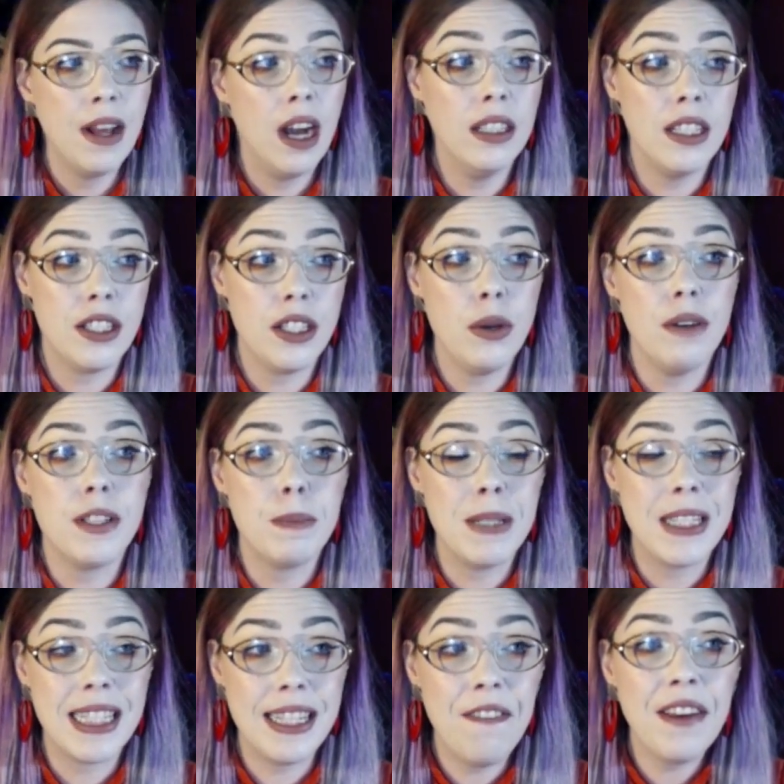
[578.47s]
Unless you have
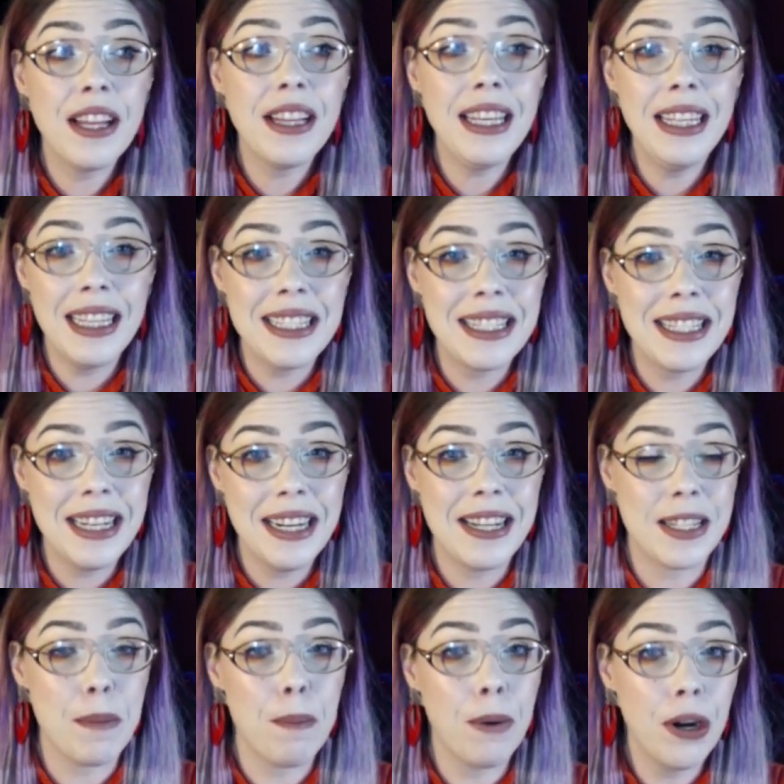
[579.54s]
specifically listed it as
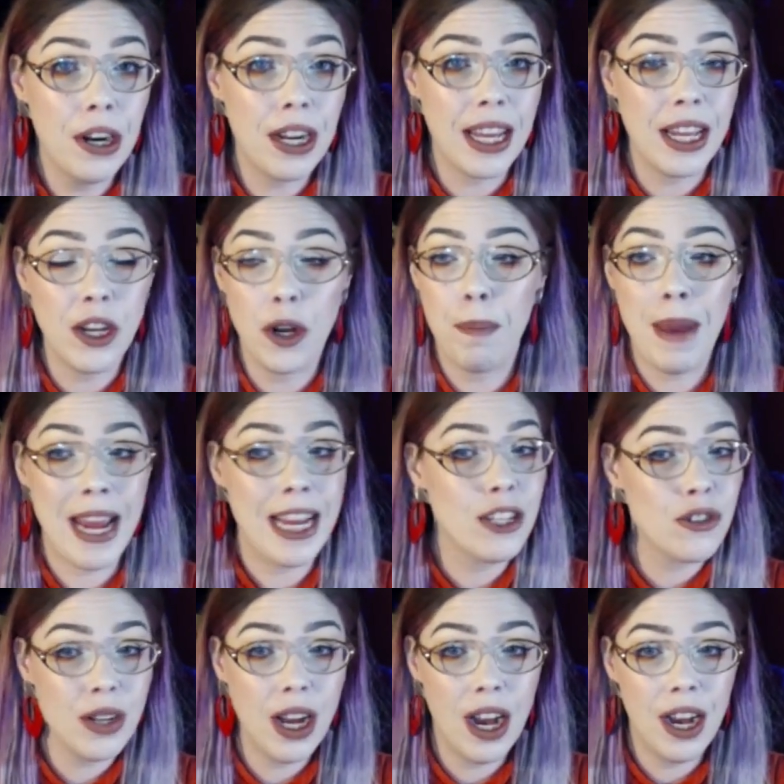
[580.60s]
a perk in your
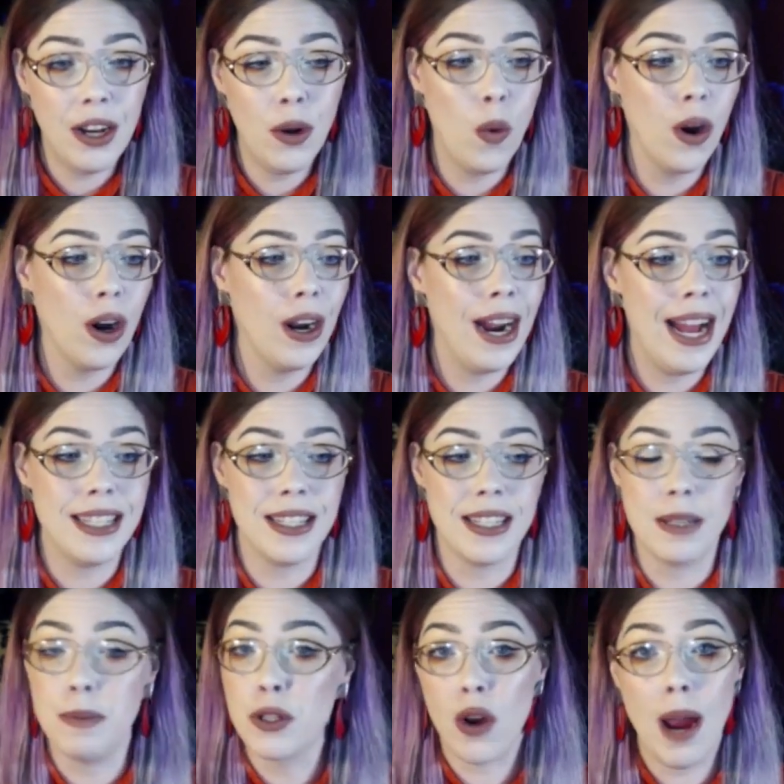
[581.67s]
Patreon or as a
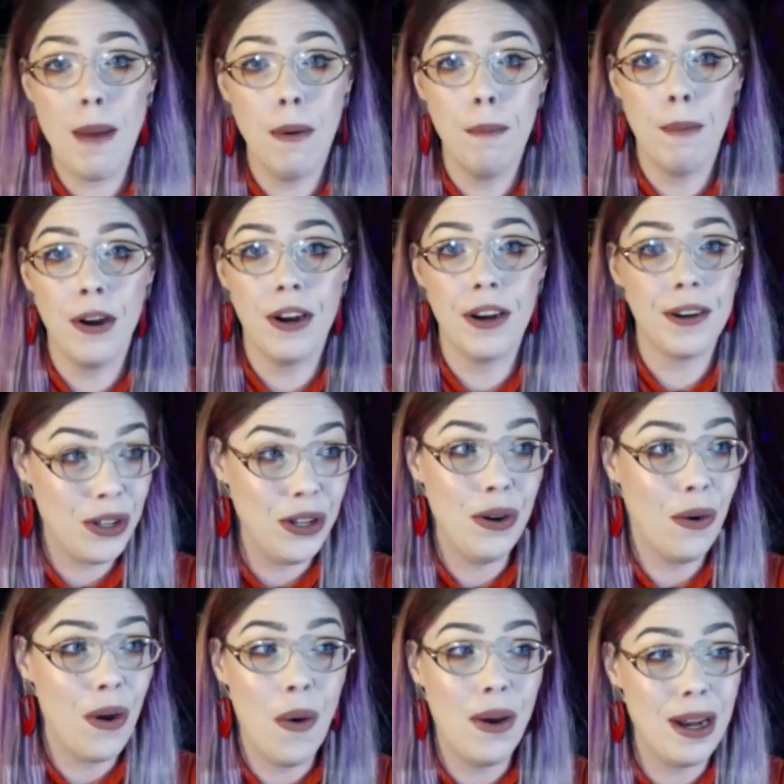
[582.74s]
subscriber perk, you
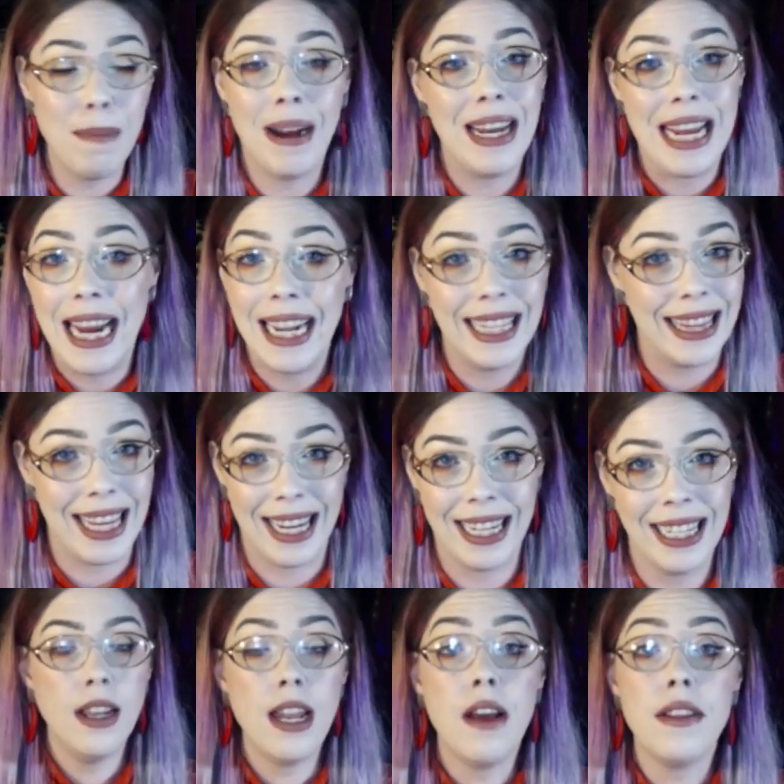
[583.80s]
don't owe anybody anything.
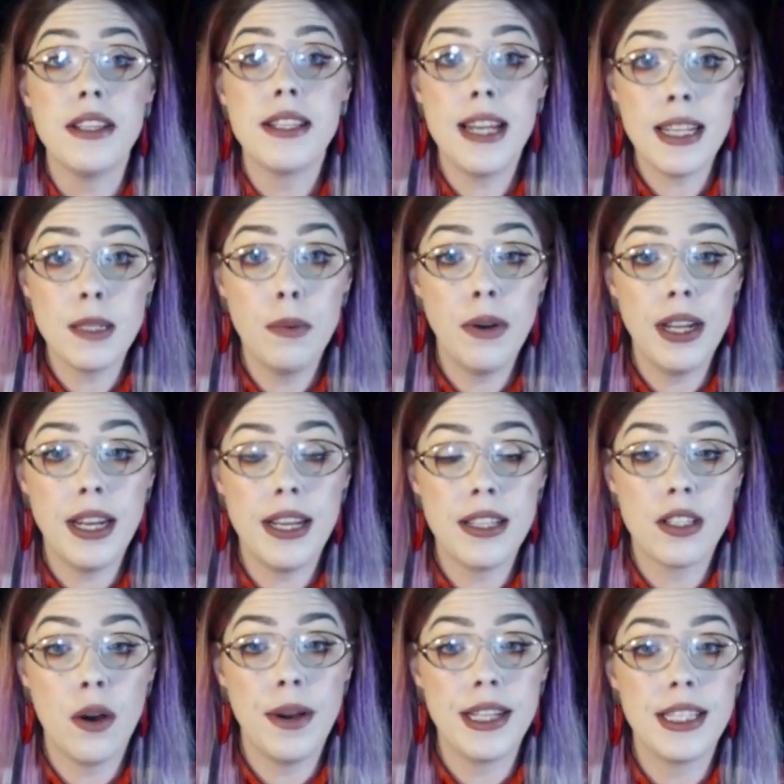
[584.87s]
Now, this next point is
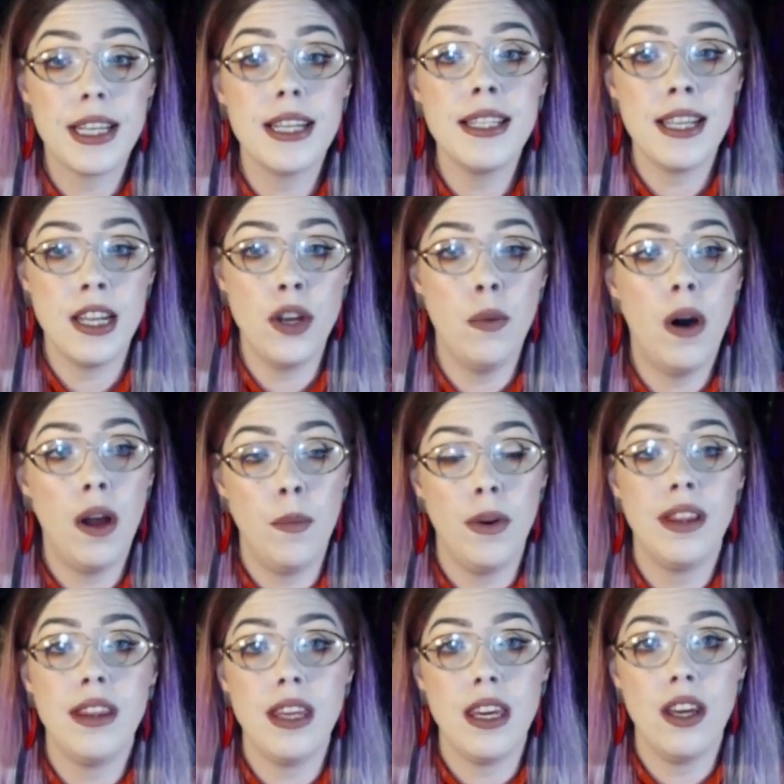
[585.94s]
going to continue on
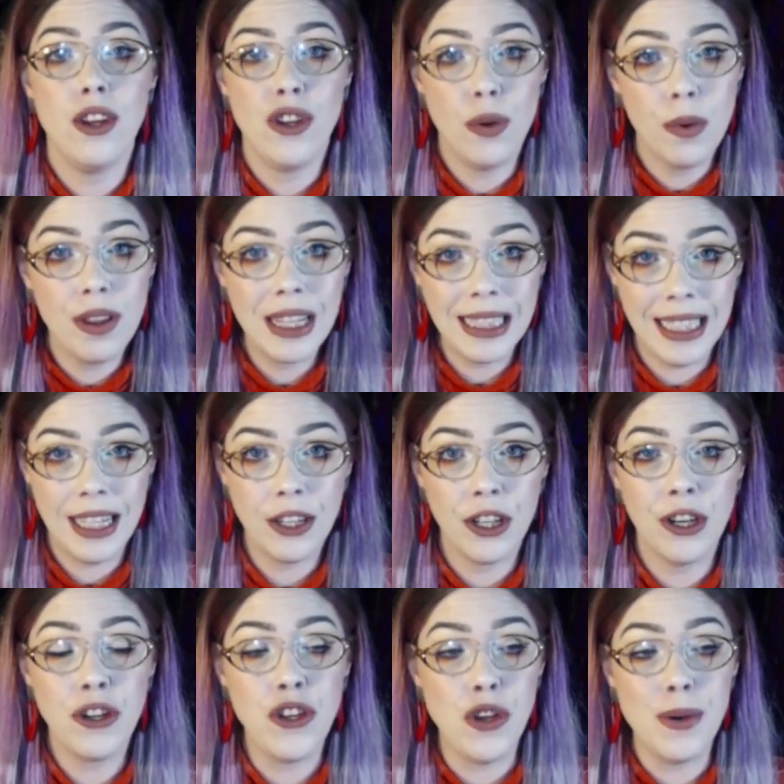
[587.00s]
with the you are the leader,
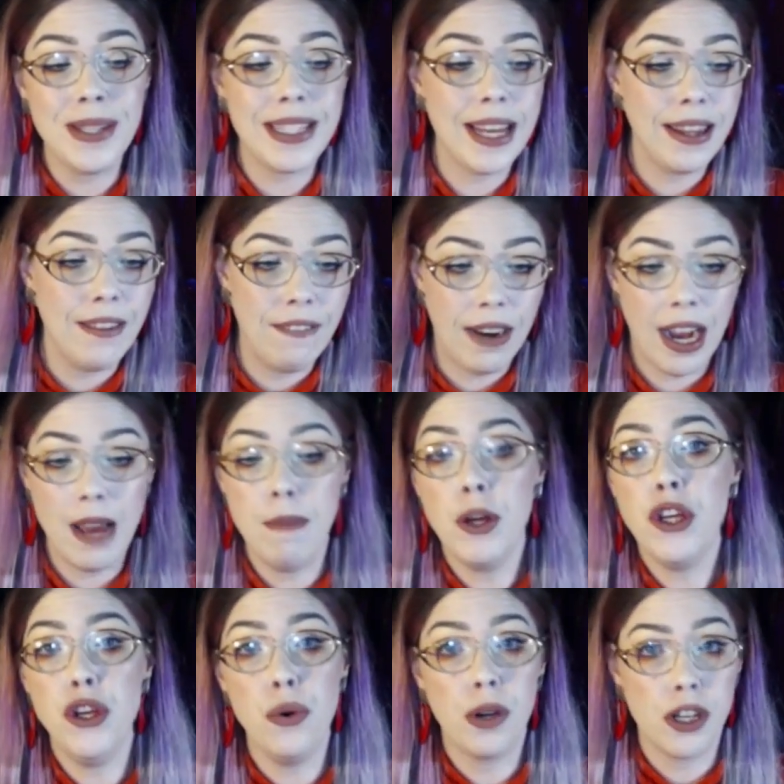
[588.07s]
you set the vibe,
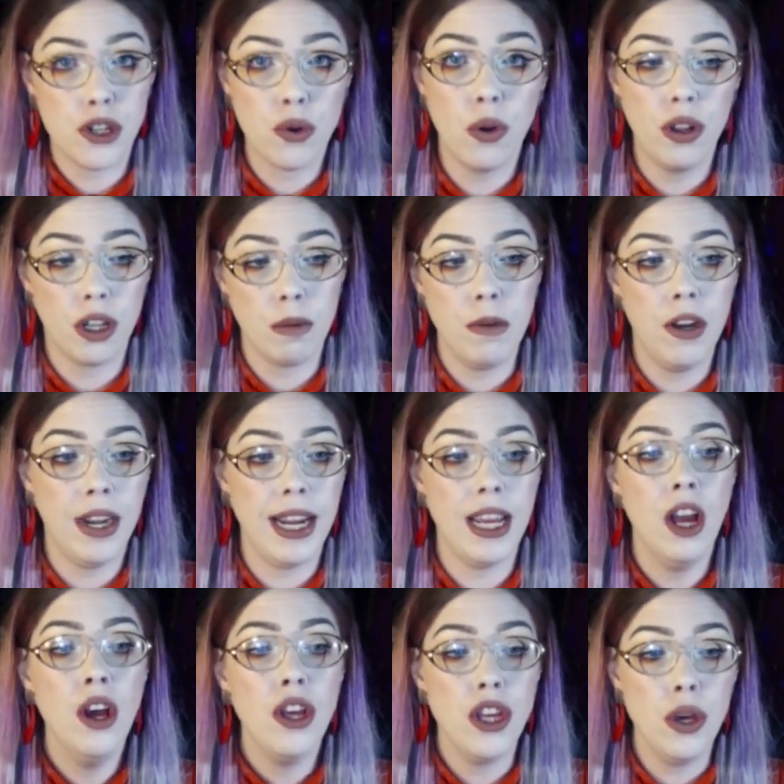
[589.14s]
you control the community,
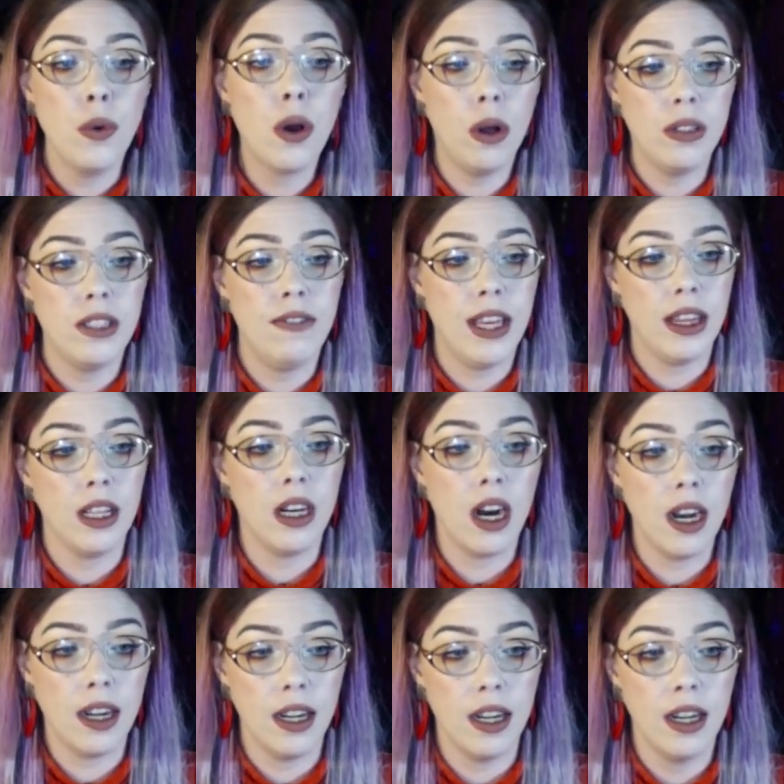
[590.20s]
you cultivate the
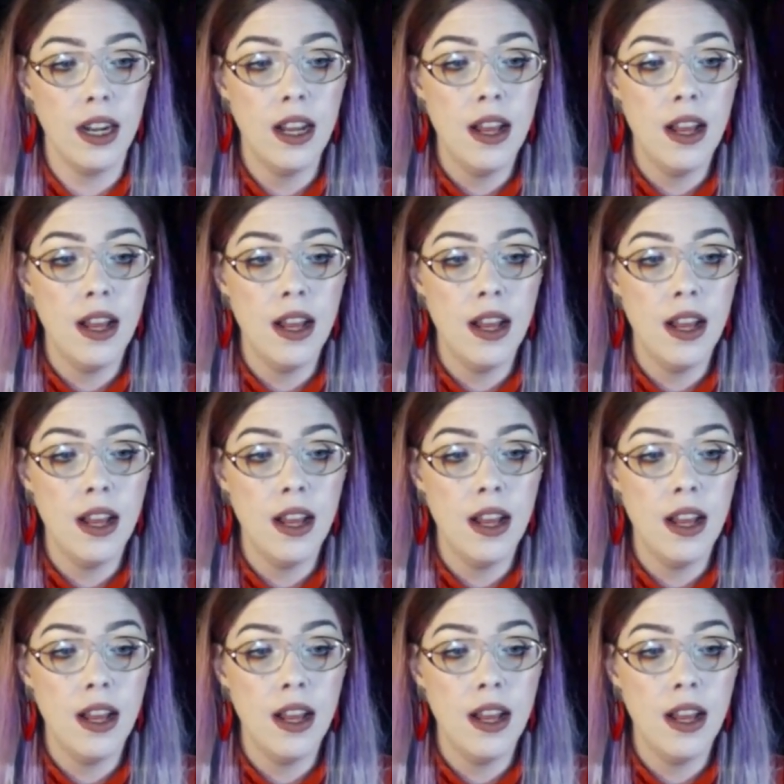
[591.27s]
garden.